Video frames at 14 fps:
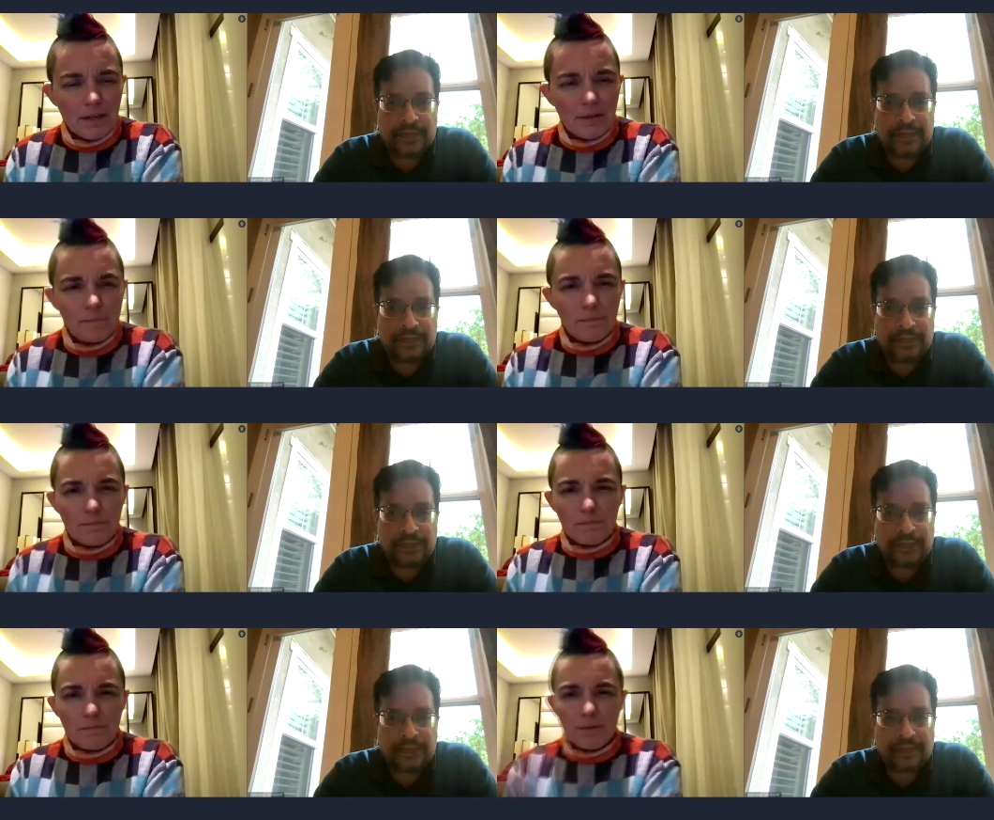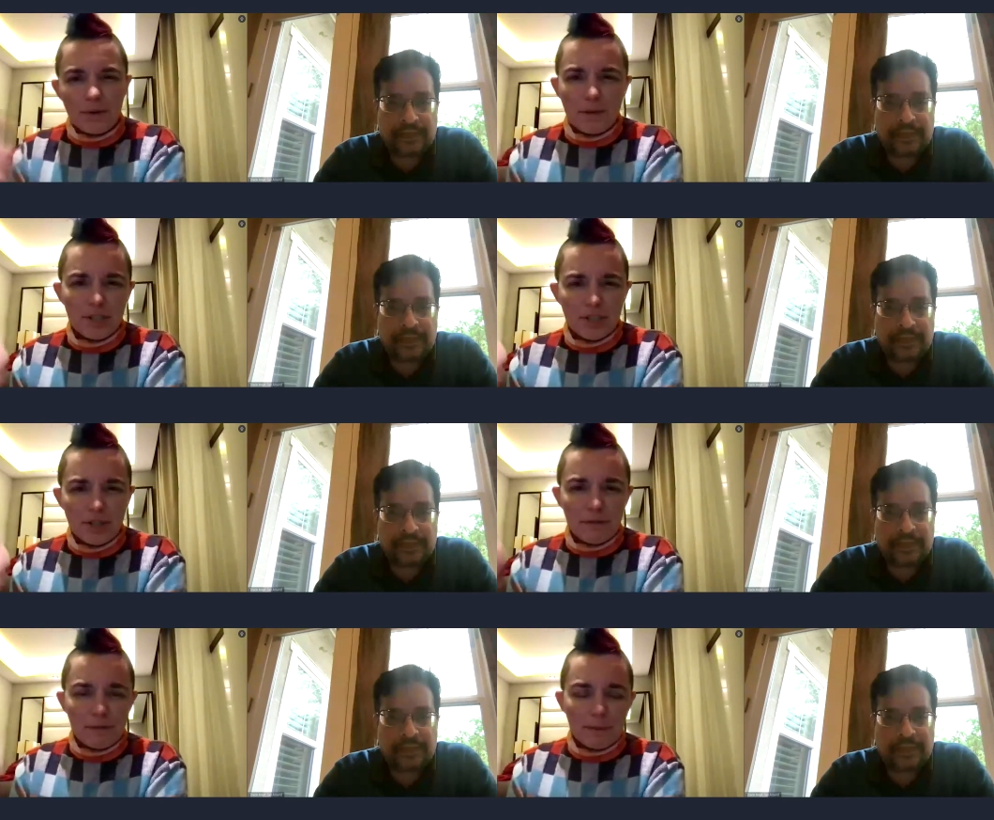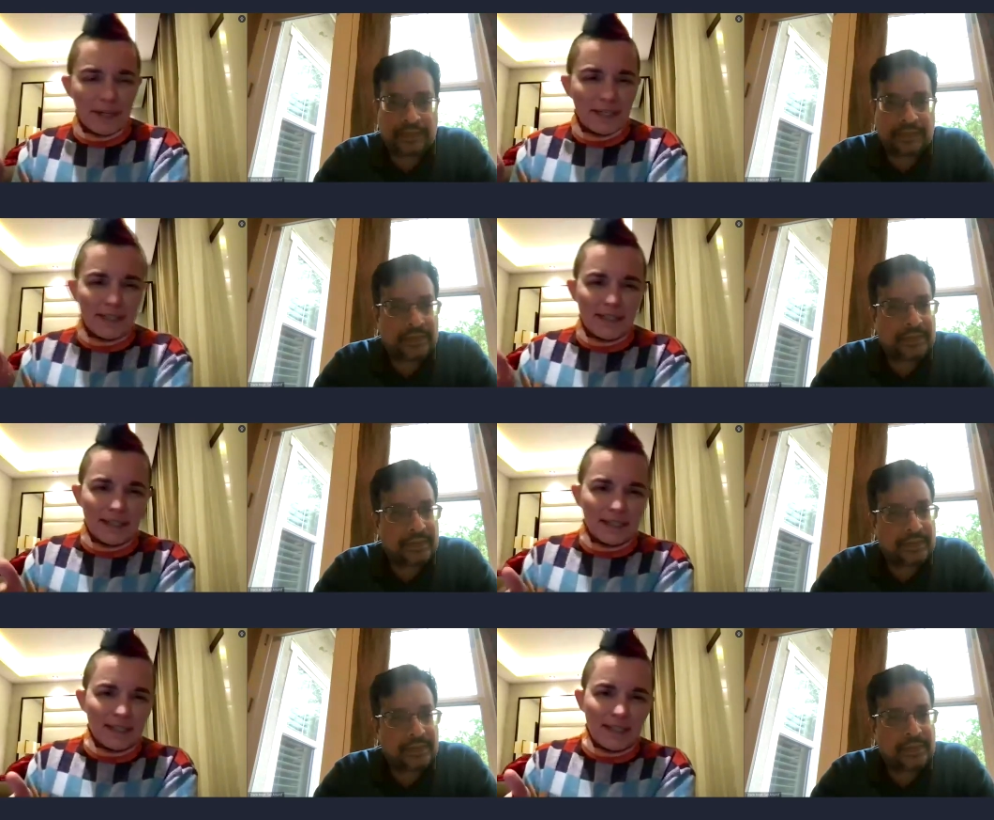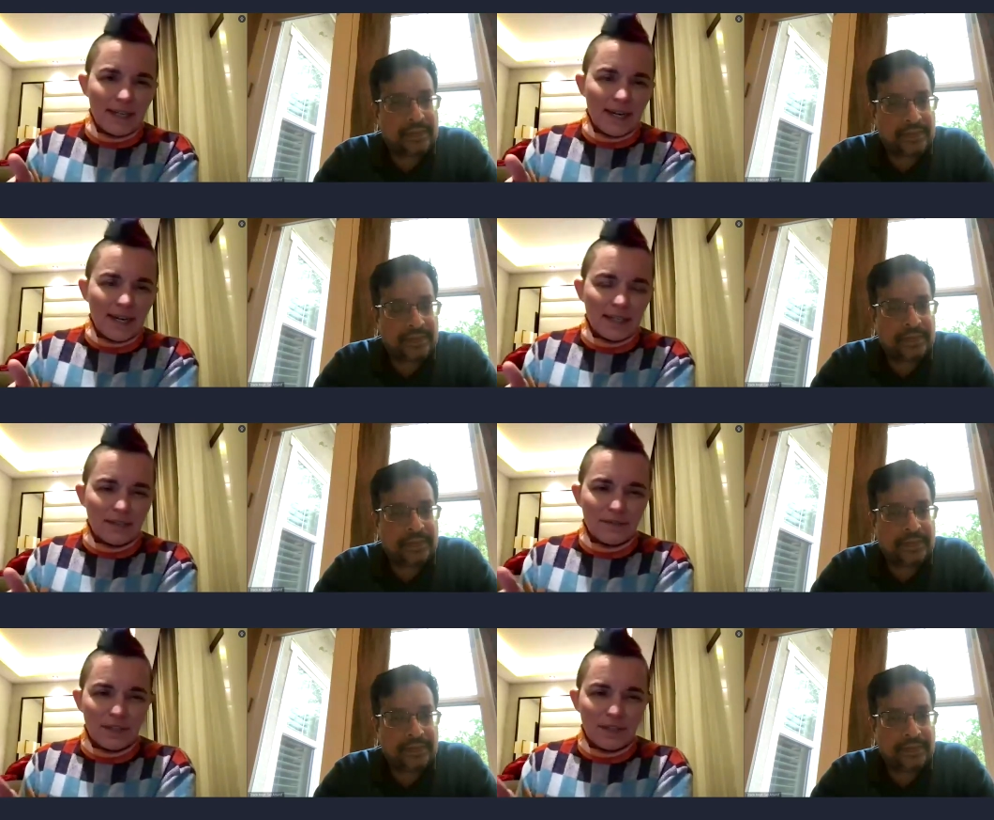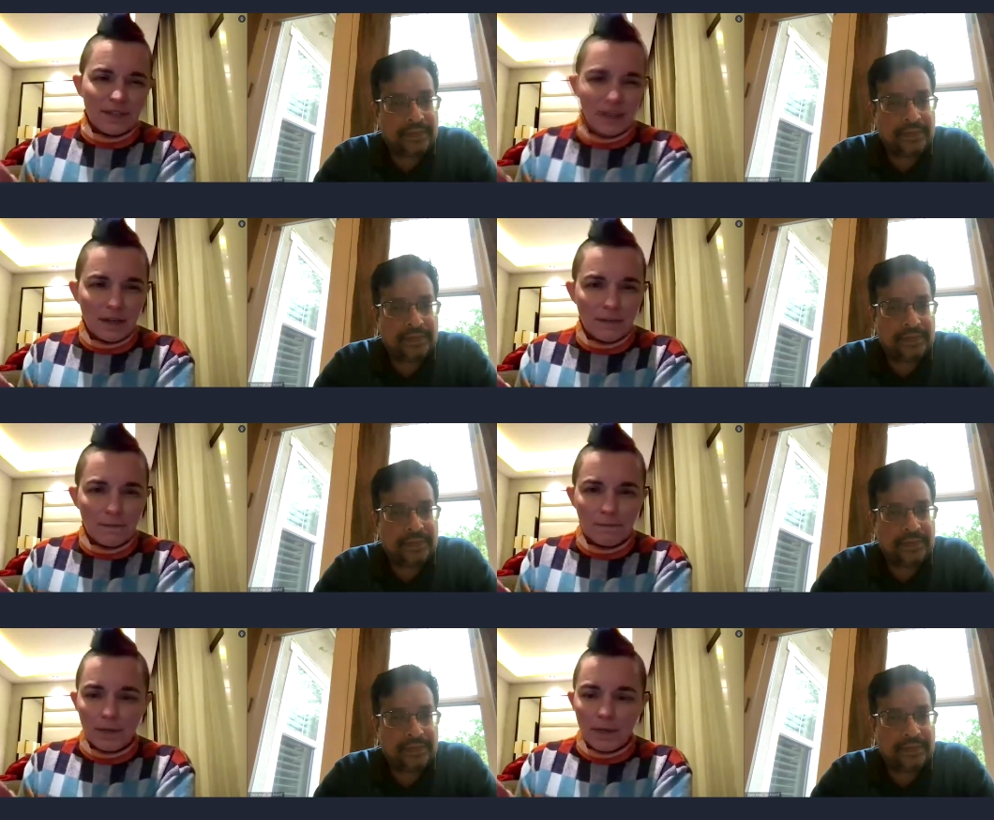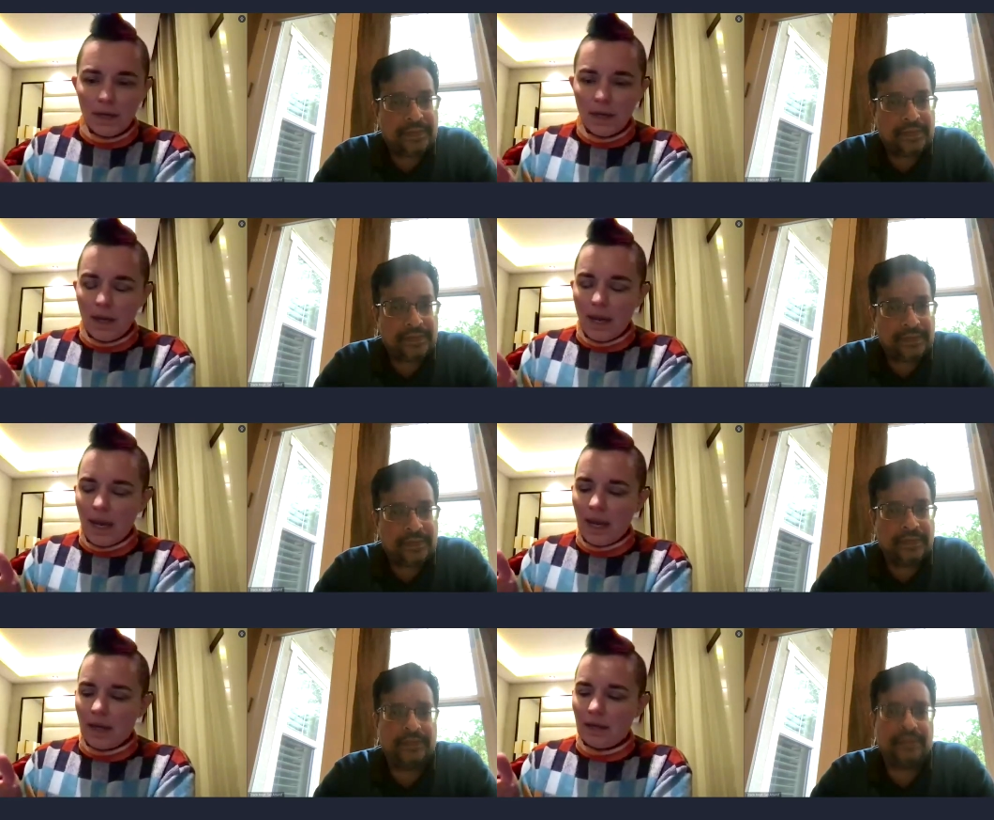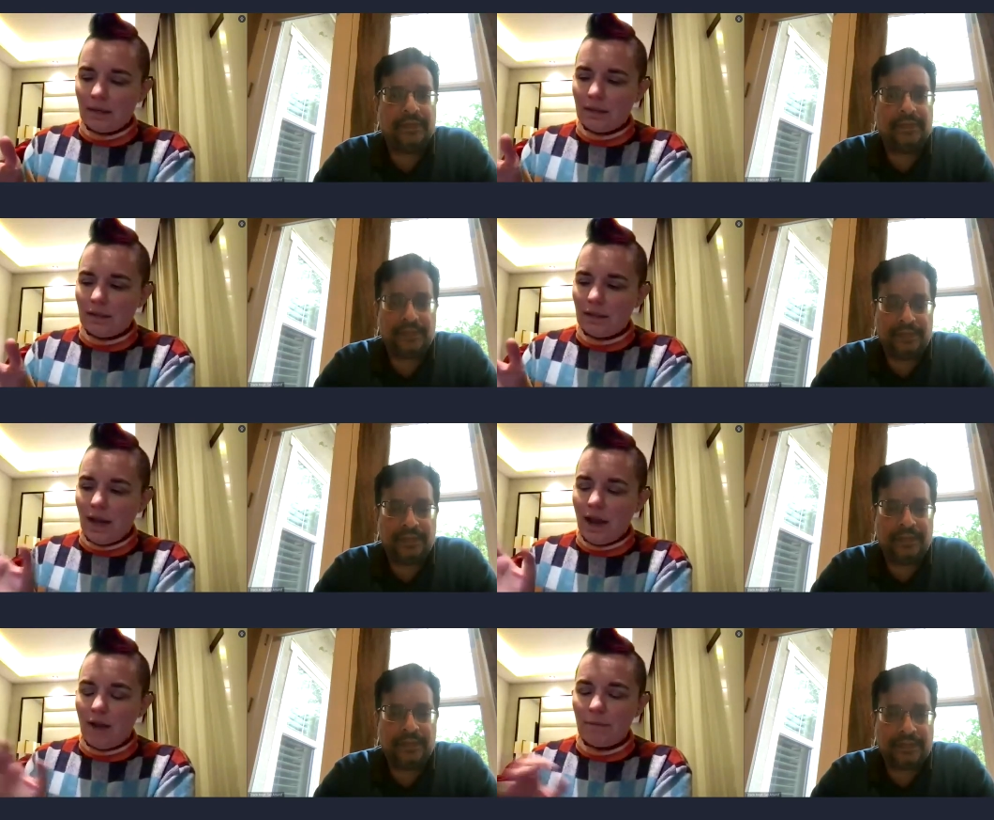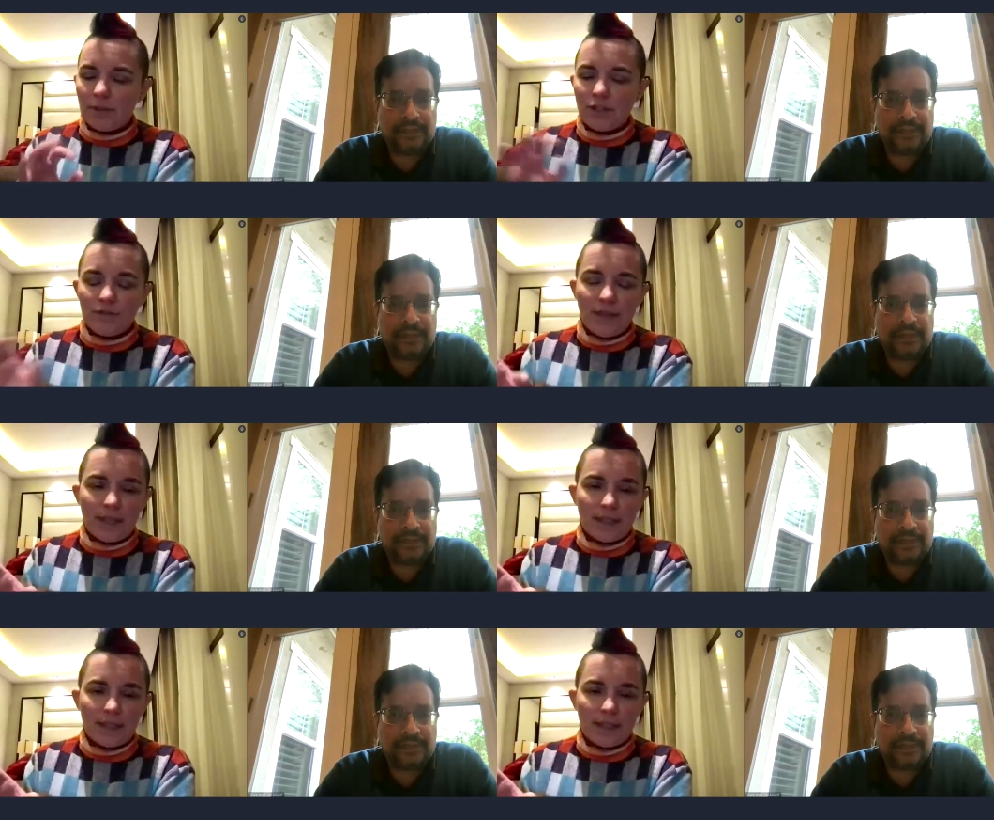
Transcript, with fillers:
Speaker 1: Uh, pretty much everybody had 60 days of data. And mm-hmm. how much